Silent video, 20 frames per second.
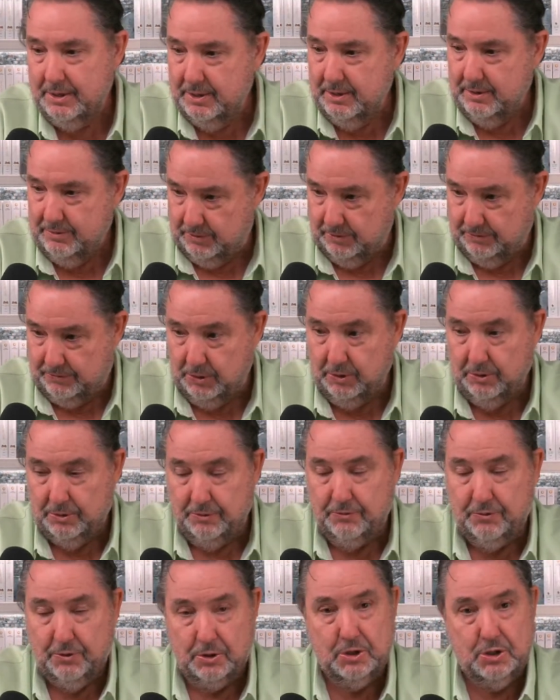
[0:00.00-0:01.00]
fulfilled the
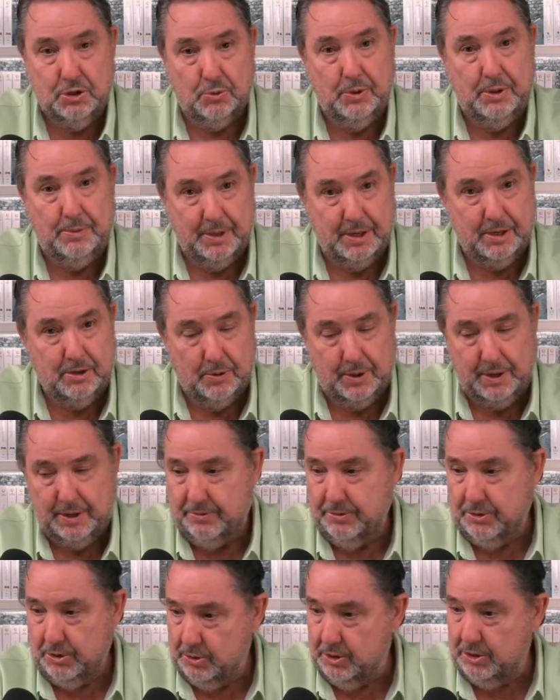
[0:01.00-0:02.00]
first 3 Mikre in
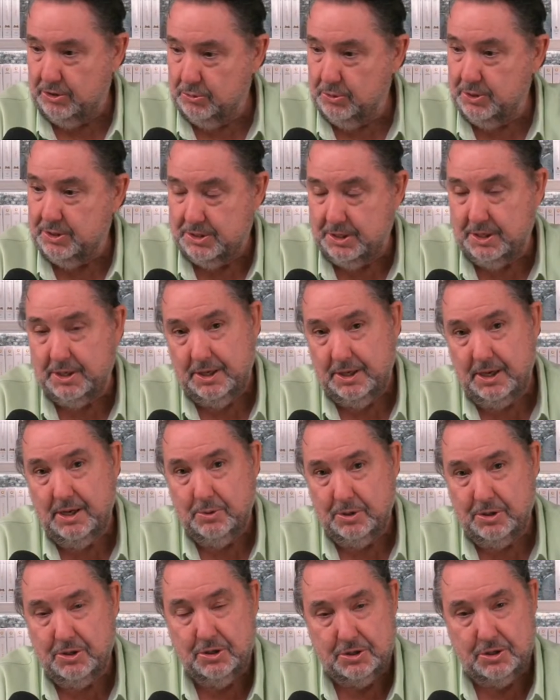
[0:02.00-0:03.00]
33 CE,
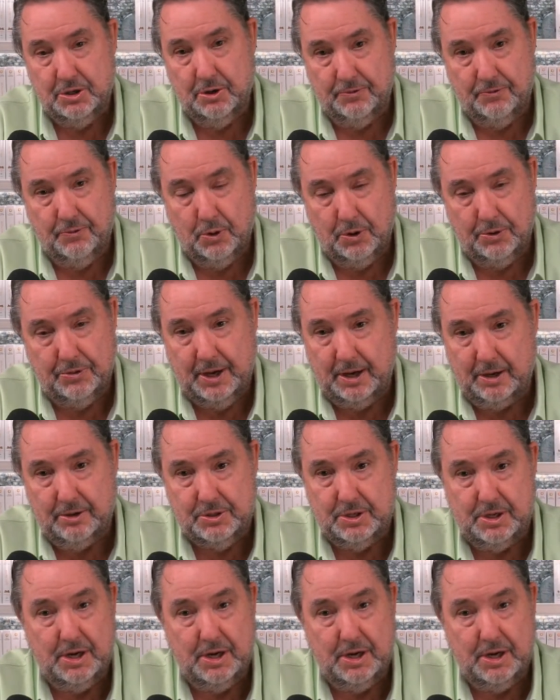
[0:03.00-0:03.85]
which is year 4000.